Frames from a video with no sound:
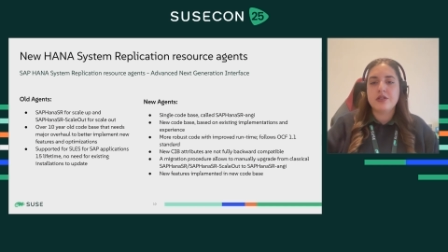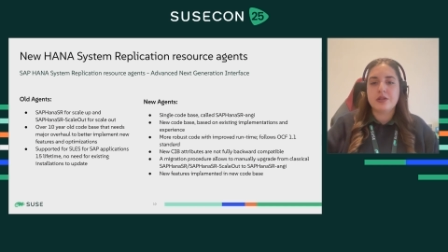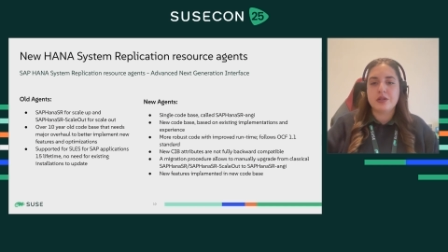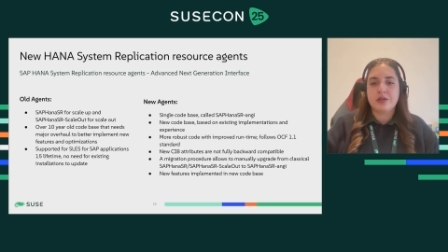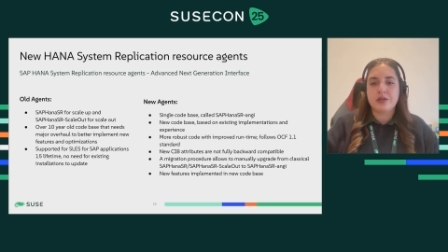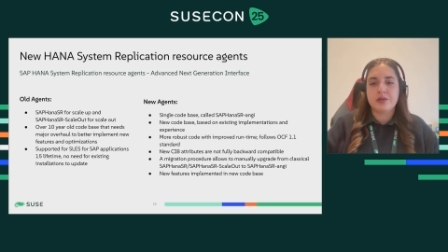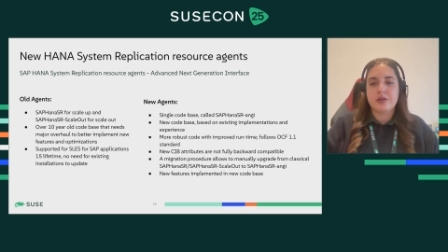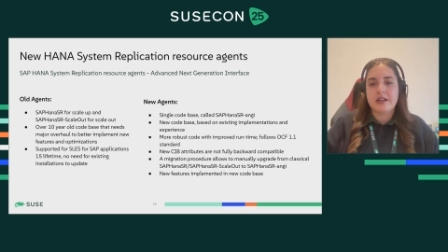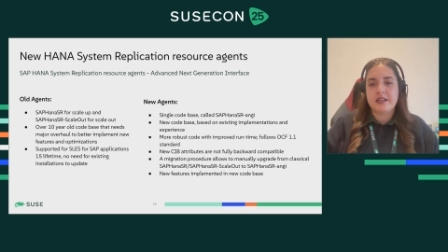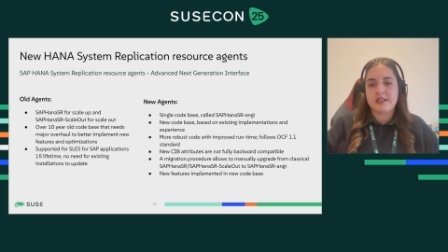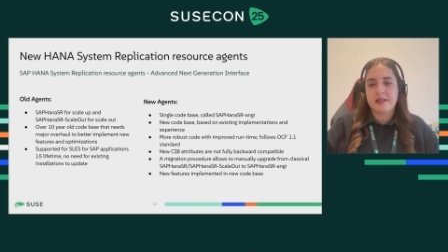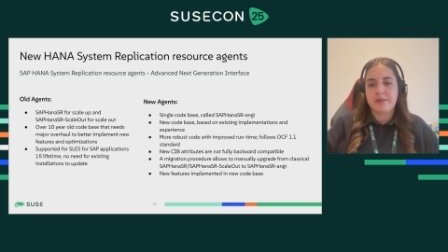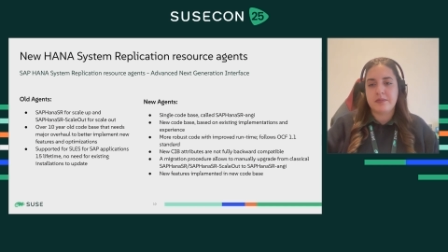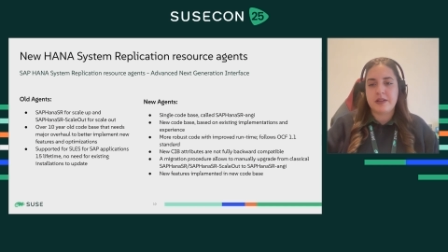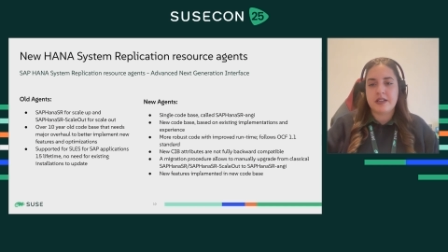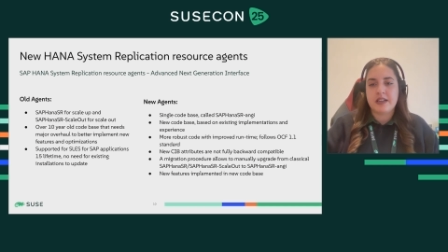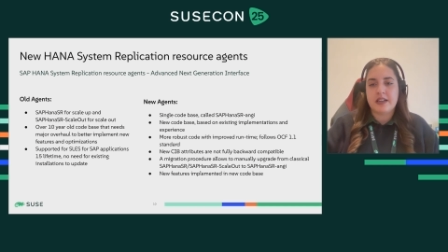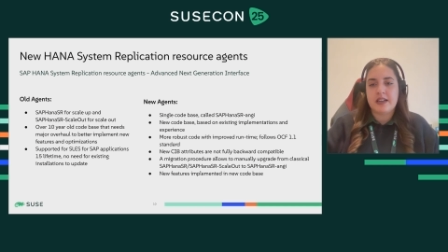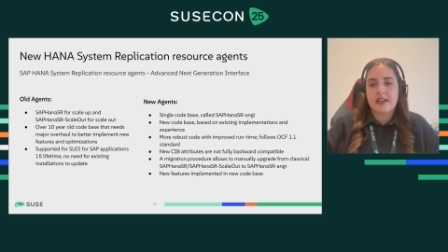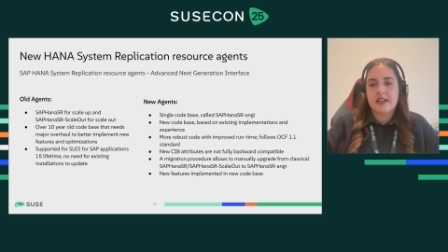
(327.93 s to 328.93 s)
to SAP
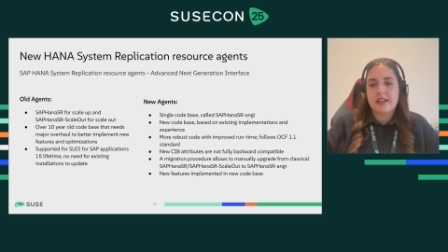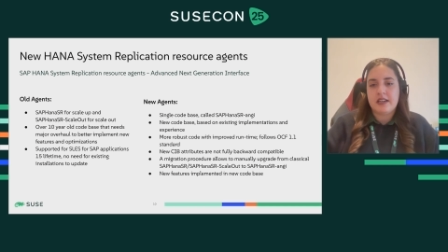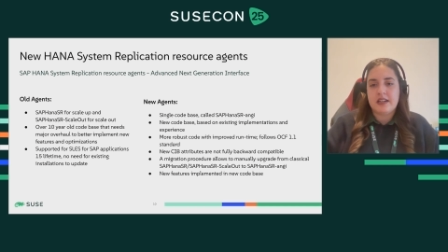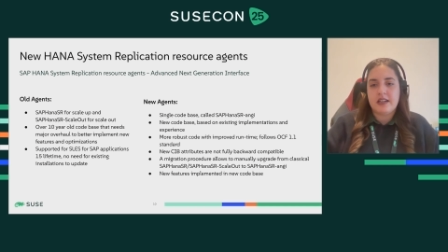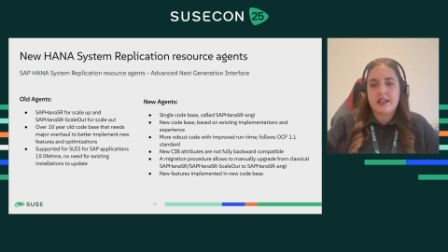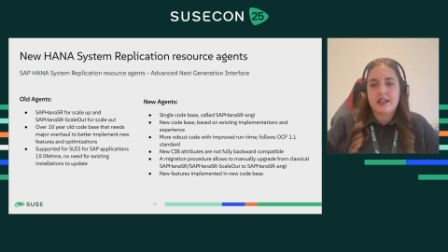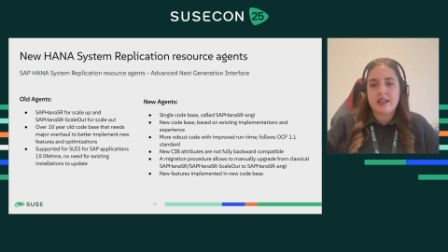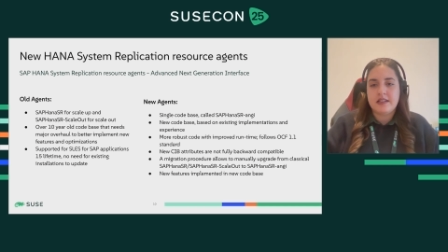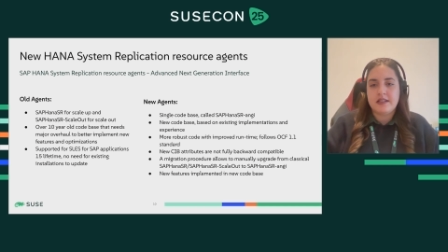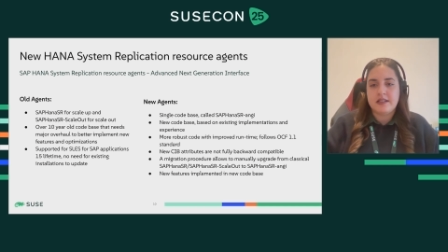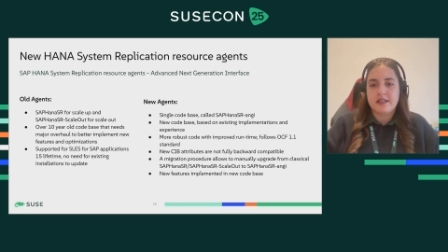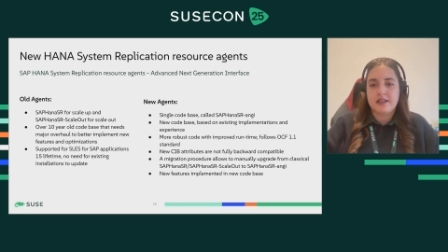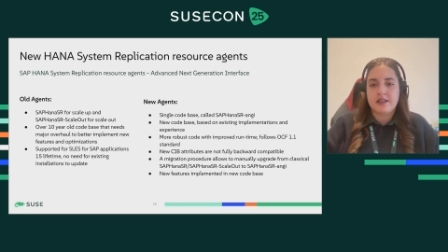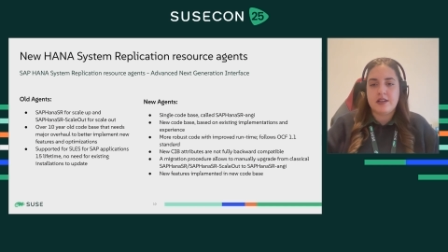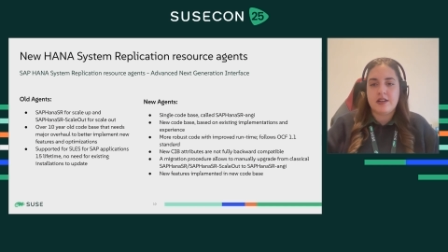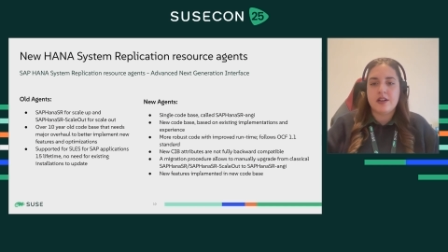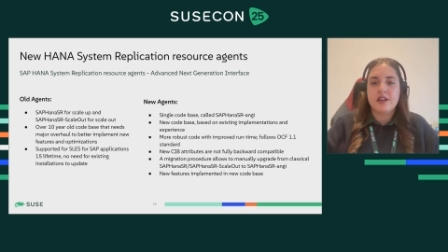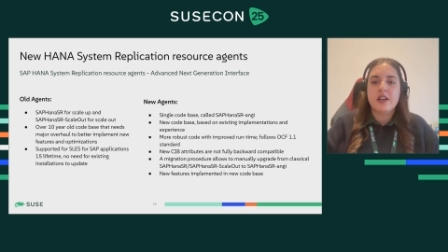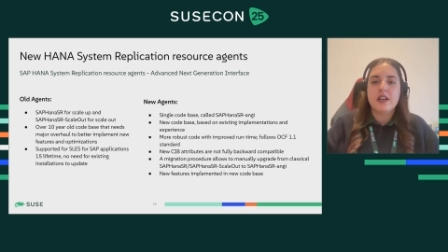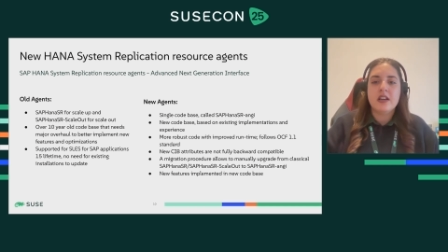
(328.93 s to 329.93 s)
HANA
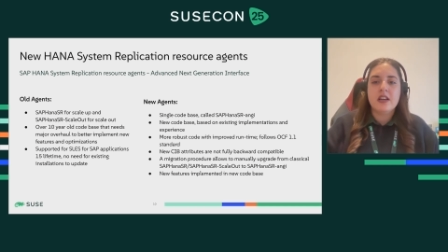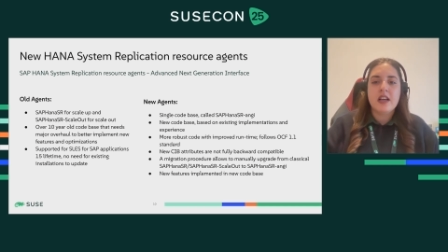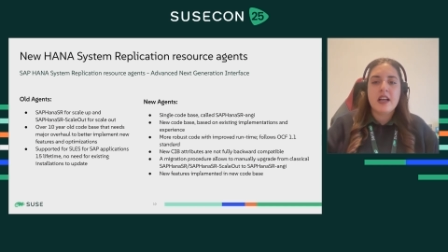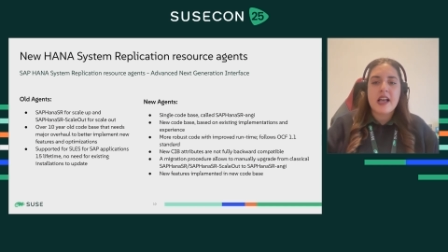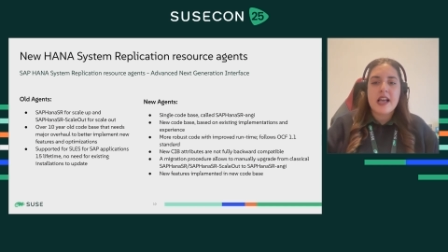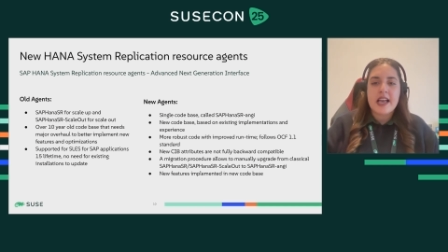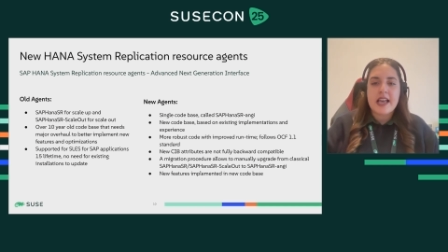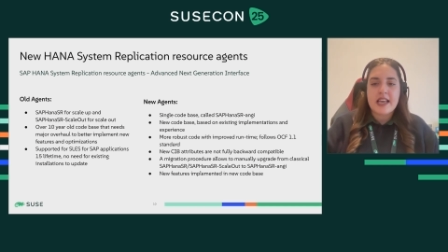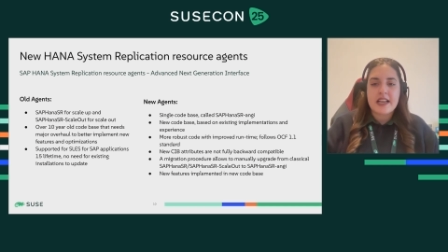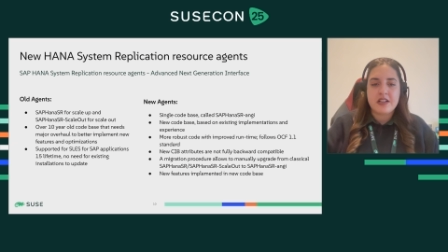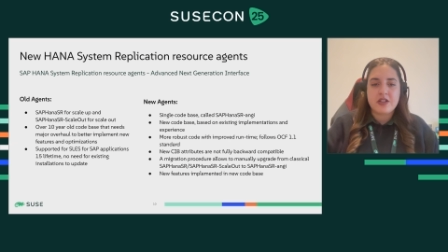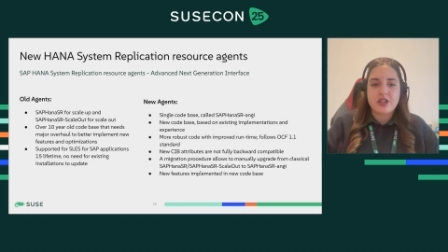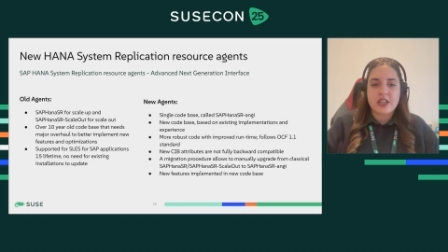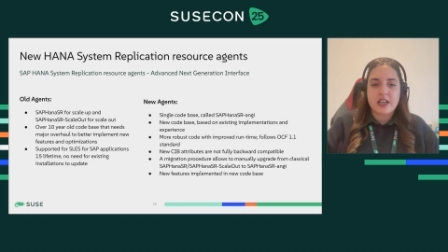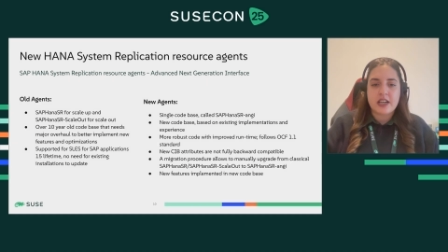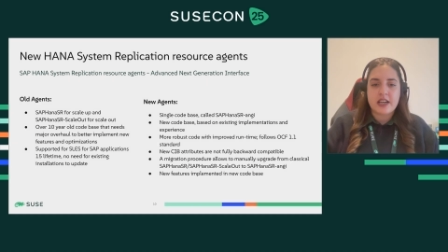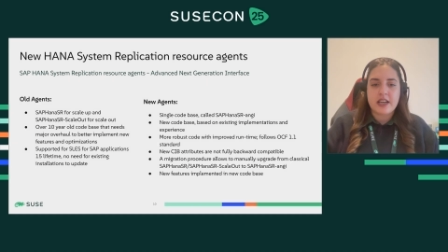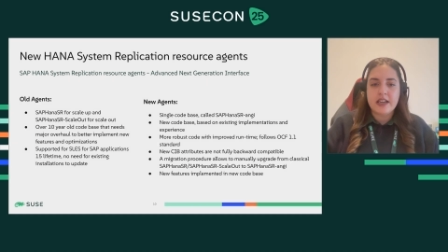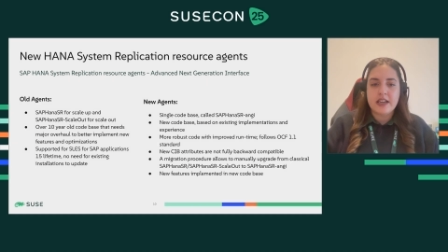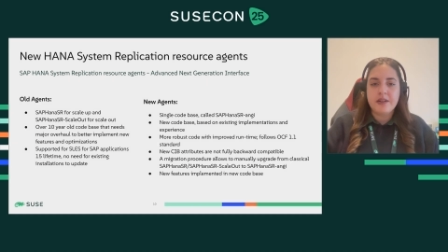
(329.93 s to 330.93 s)
SR
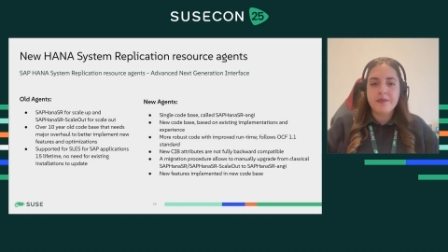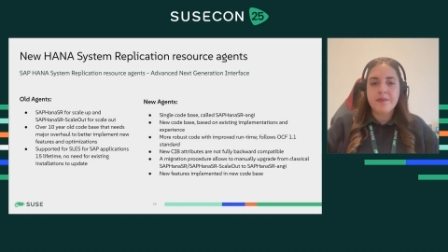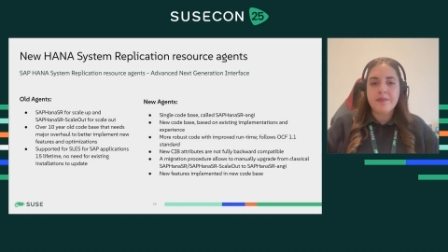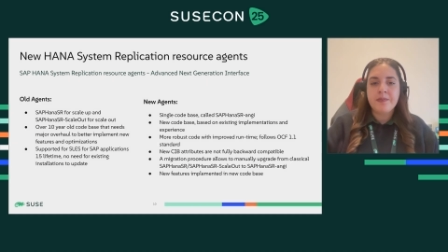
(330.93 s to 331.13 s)
ANGI,